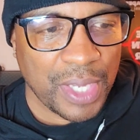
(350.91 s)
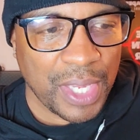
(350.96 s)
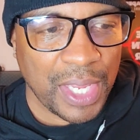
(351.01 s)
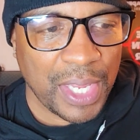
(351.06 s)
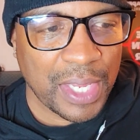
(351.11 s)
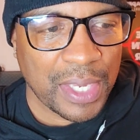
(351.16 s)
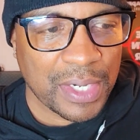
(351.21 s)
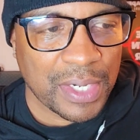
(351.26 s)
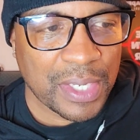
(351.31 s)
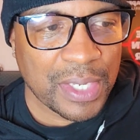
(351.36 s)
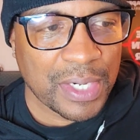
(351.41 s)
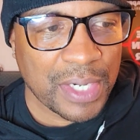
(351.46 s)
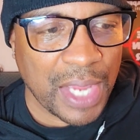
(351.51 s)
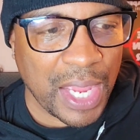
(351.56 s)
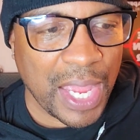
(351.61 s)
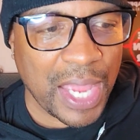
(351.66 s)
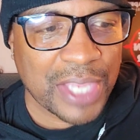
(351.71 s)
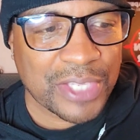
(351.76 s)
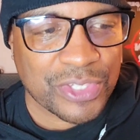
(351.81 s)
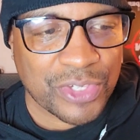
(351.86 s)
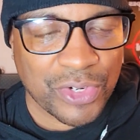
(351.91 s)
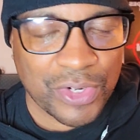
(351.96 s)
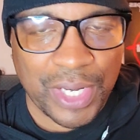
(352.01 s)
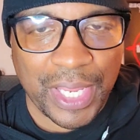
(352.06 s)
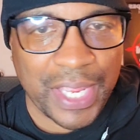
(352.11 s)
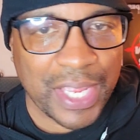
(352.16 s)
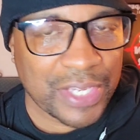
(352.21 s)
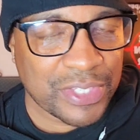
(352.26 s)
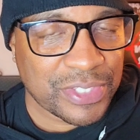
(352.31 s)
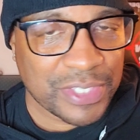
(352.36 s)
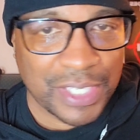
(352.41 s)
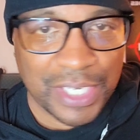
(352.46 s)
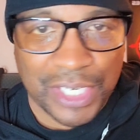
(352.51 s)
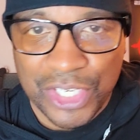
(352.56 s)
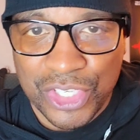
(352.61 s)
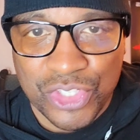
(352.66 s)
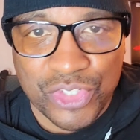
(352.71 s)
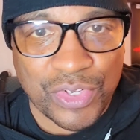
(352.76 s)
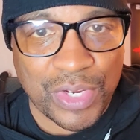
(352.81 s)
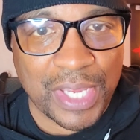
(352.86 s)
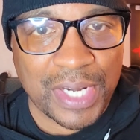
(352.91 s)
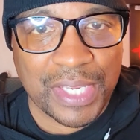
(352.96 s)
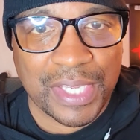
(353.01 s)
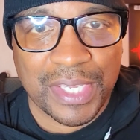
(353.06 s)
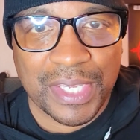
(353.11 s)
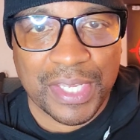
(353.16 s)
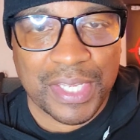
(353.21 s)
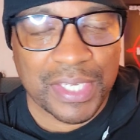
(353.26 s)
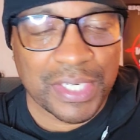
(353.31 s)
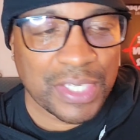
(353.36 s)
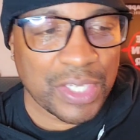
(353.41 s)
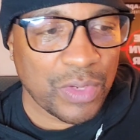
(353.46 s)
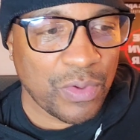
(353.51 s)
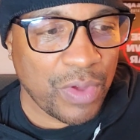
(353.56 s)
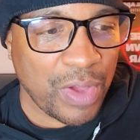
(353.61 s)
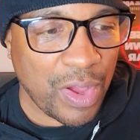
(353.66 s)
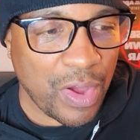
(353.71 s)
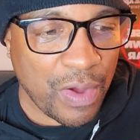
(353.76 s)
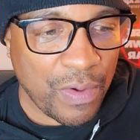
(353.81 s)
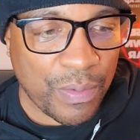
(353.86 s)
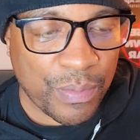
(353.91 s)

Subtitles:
And Oscar, like I said, he's trying to get Canelo